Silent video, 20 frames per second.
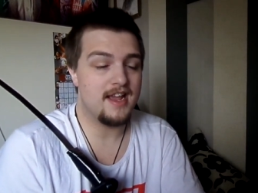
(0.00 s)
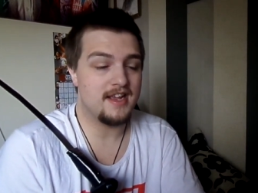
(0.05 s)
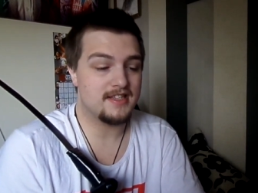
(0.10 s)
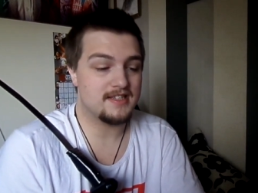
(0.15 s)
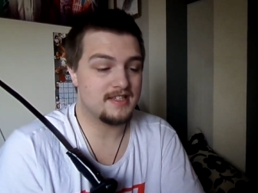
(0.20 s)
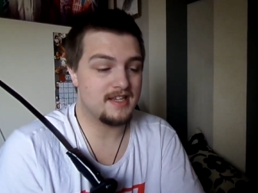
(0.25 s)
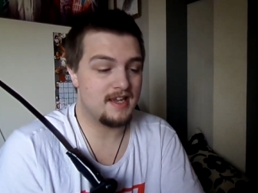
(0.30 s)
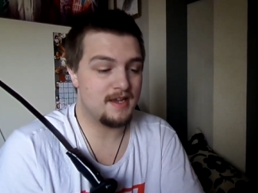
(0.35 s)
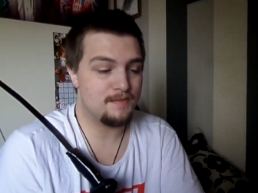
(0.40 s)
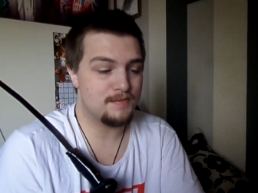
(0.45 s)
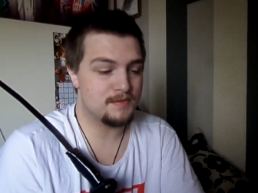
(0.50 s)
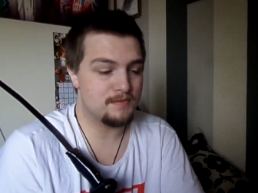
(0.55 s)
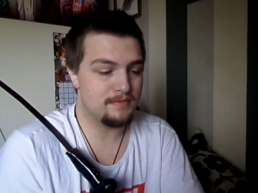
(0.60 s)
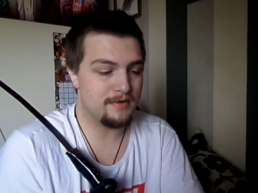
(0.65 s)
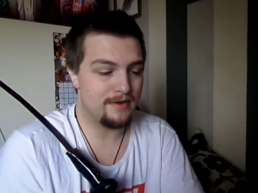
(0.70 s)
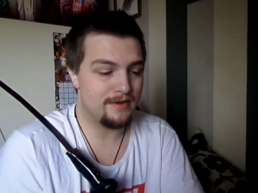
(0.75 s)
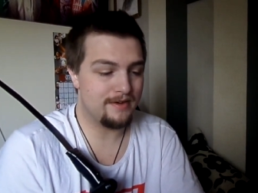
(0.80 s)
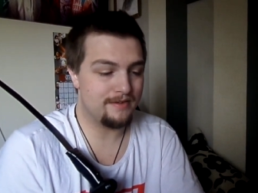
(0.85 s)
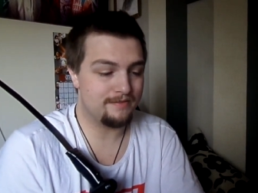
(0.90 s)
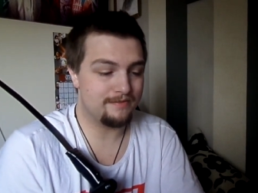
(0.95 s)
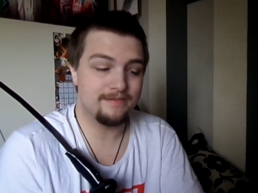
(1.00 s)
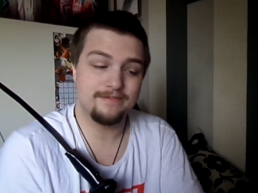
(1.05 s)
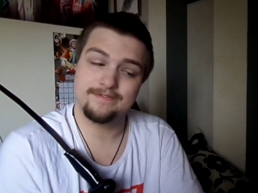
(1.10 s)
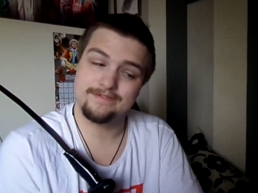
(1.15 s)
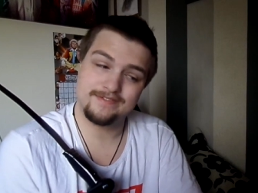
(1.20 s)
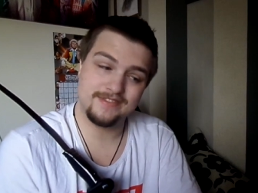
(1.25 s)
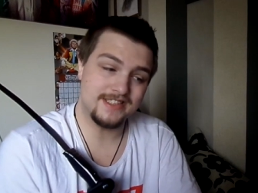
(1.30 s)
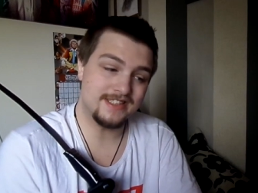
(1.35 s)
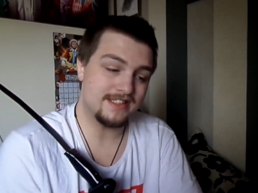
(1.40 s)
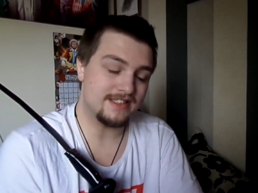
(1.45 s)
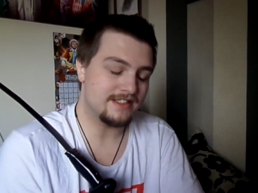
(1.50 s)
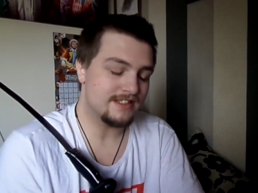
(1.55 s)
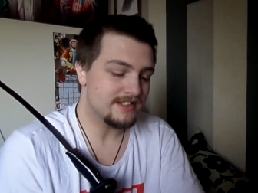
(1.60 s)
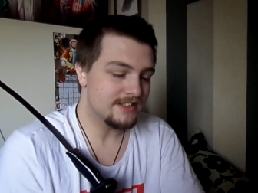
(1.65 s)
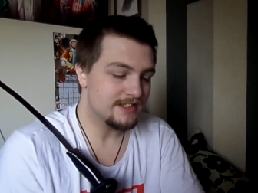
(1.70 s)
it seems, but. Ugh.